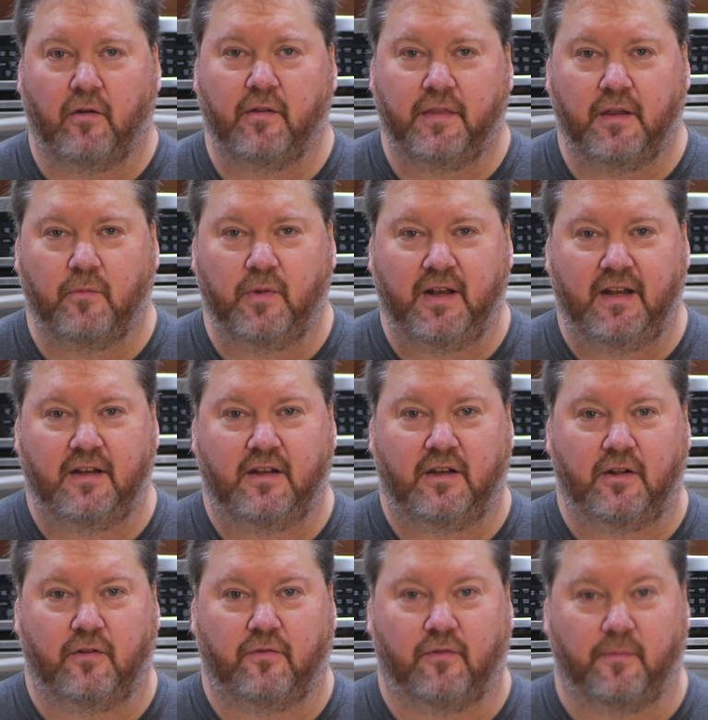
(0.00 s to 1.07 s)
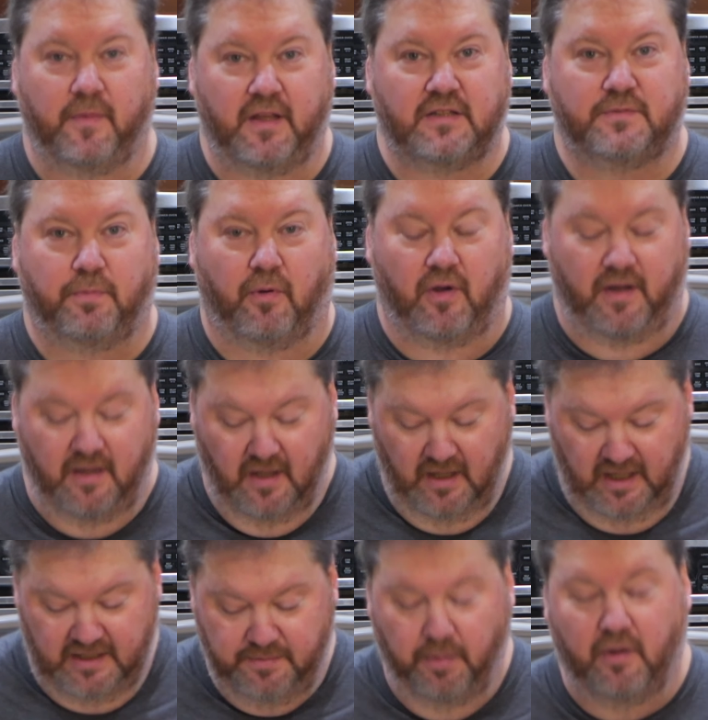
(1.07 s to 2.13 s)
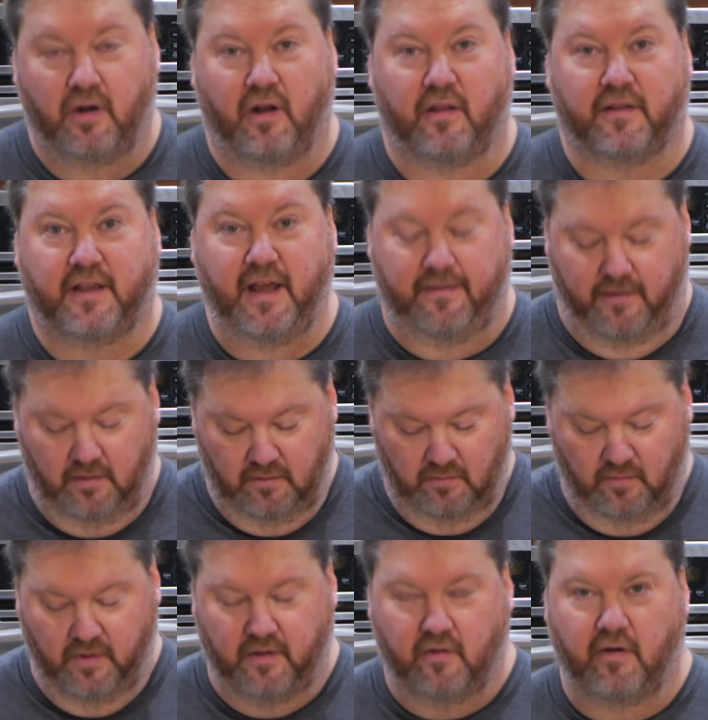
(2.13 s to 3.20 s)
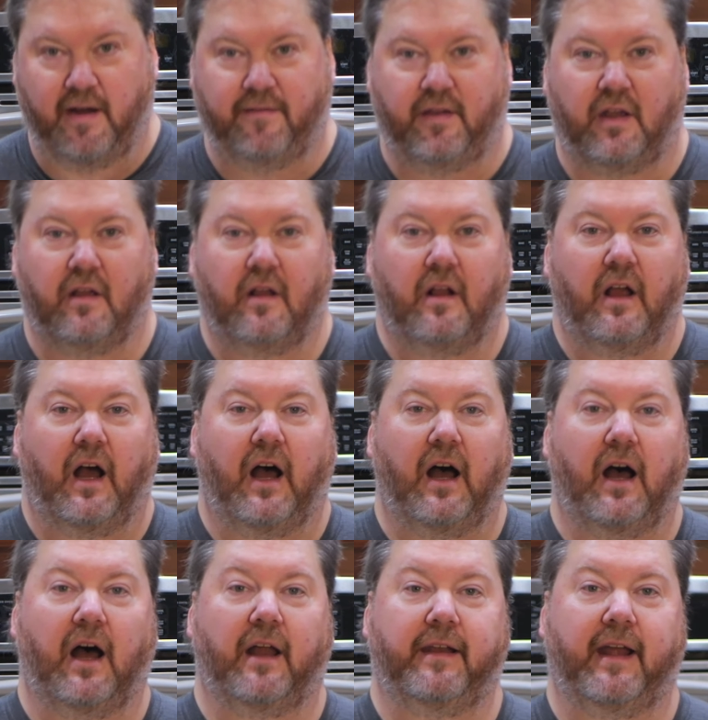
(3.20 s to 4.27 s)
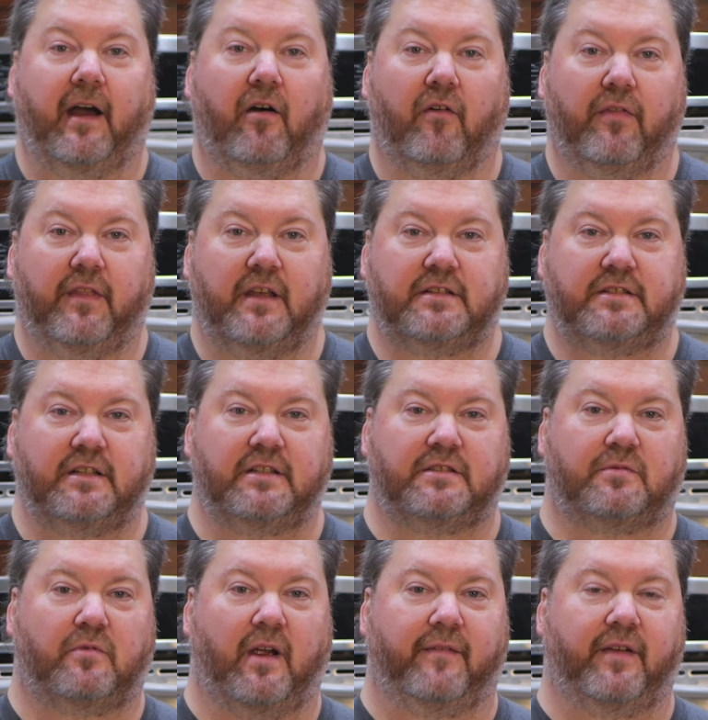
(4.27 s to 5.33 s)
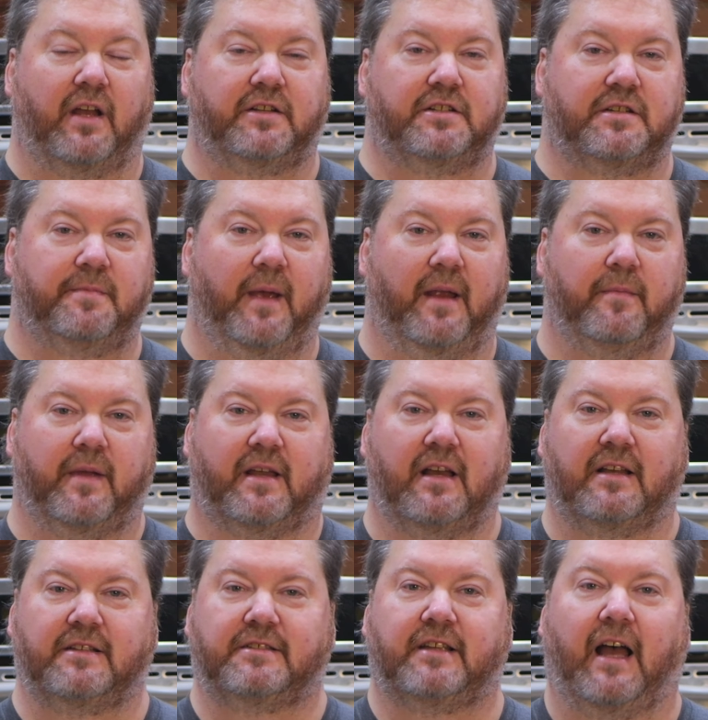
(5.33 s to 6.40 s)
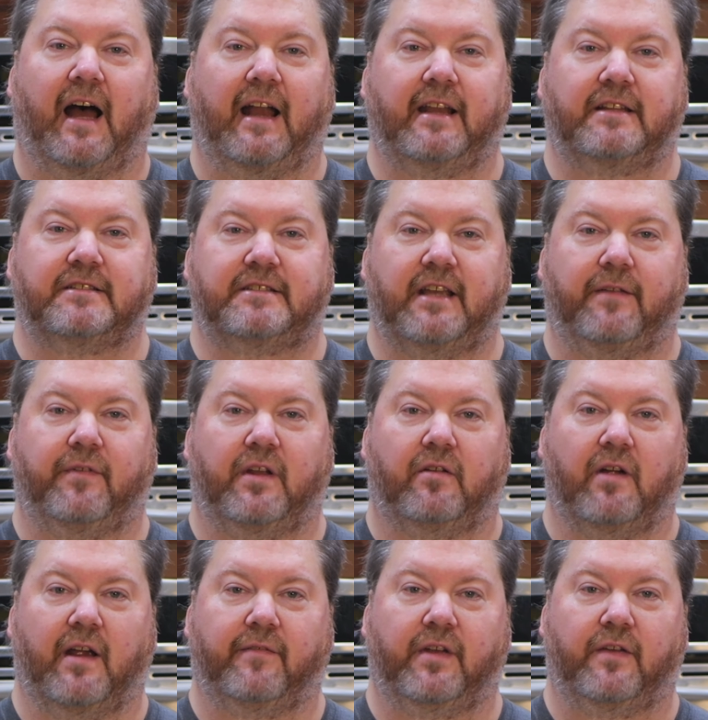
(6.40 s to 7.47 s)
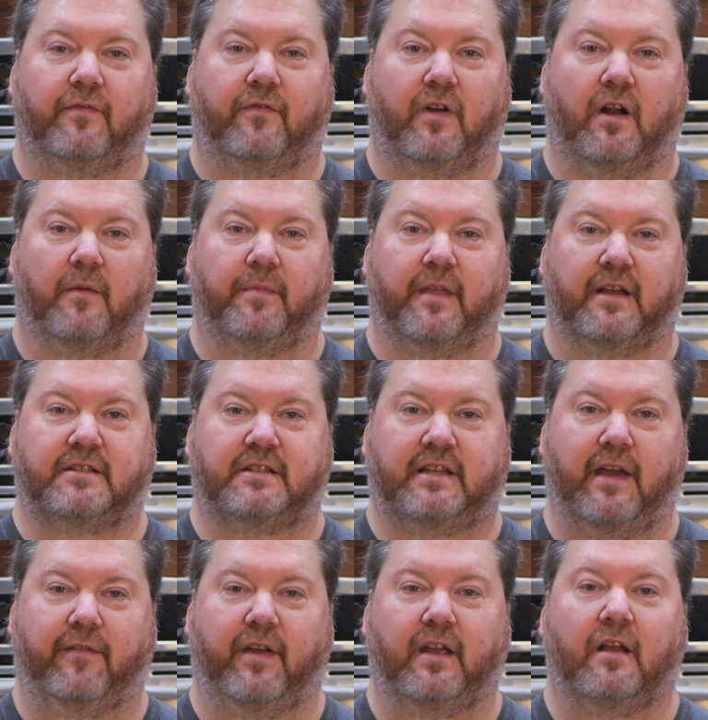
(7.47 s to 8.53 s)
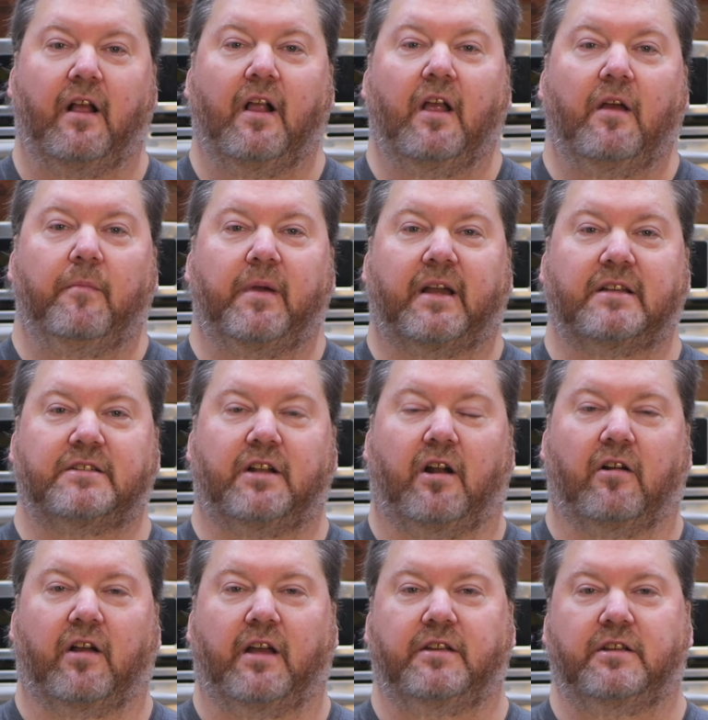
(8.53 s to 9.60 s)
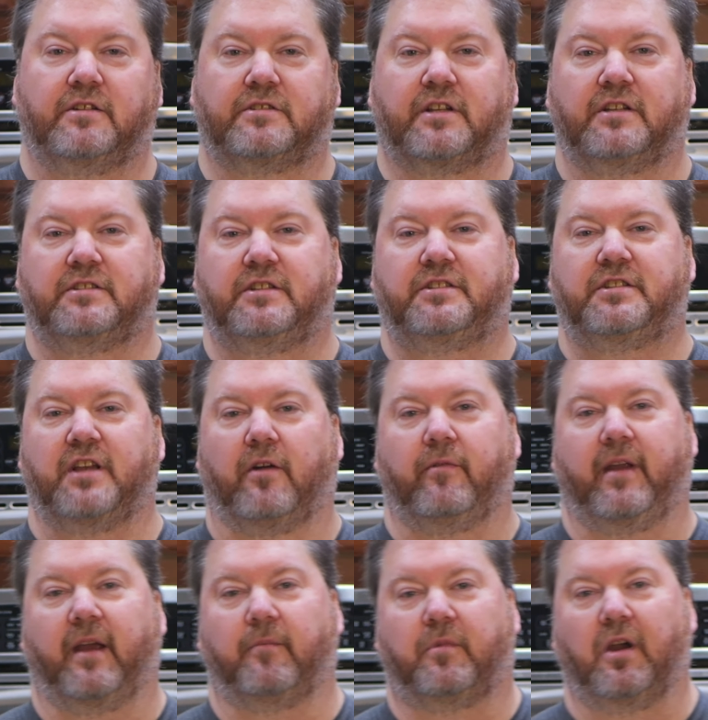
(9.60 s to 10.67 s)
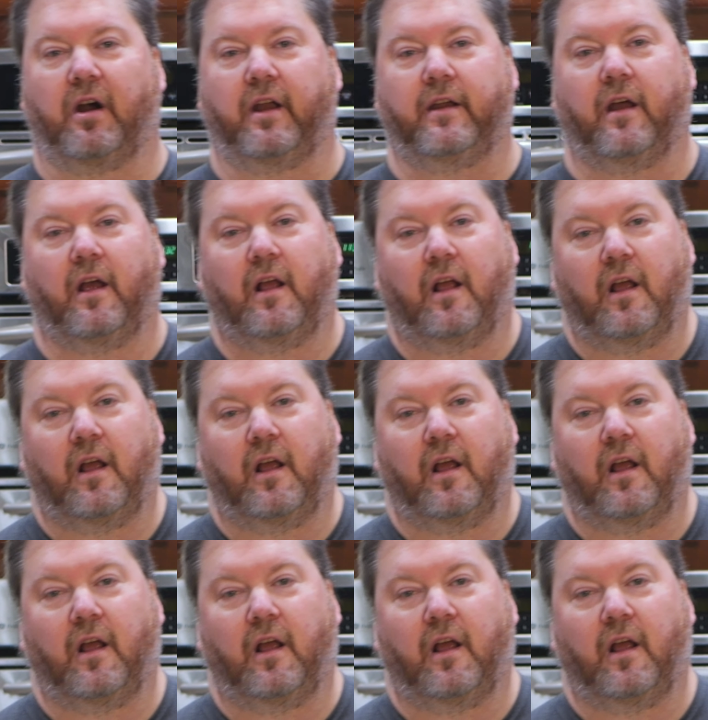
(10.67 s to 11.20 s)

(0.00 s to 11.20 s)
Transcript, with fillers: only thing we need to do from this point is put it all together with a gravy. Uh, now, this is gravy I just made because I didn't save any gravy from Thanksgiving because it all got used because it's so damn good.